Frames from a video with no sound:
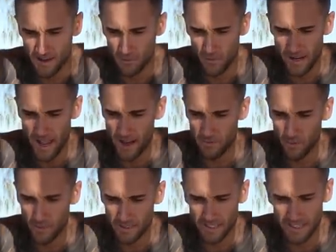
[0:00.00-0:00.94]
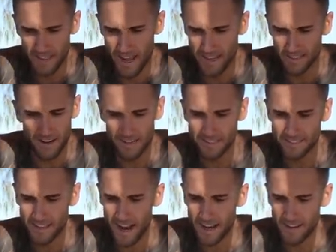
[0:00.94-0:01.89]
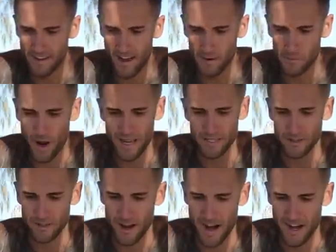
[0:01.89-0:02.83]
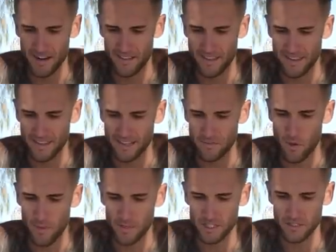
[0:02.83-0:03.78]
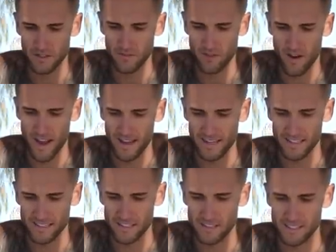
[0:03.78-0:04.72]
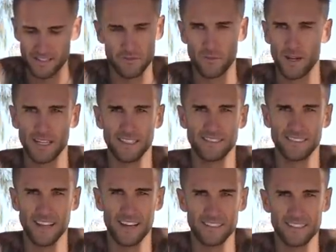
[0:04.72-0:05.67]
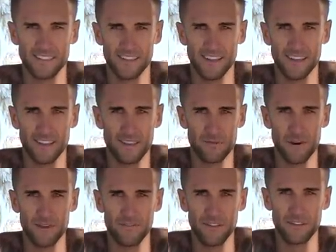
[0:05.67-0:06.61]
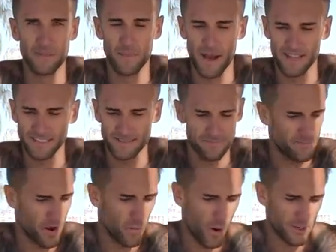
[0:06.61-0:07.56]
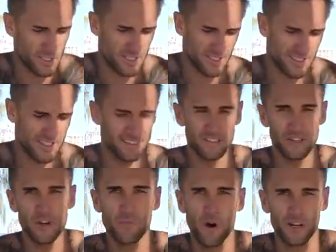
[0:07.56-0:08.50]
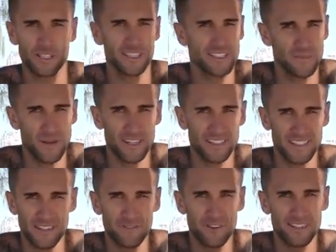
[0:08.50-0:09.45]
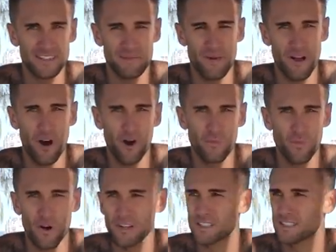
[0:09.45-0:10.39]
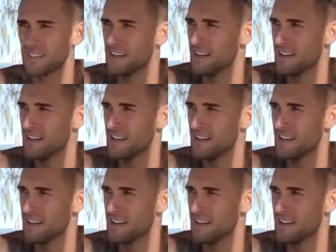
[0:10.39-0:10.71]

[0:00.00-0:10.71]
Well, yeah, we're sitting at, I just started like way too hard, I think. I probably should have like just really stuck to 350 pace. My watch, this new watch is a bit different to my old watch.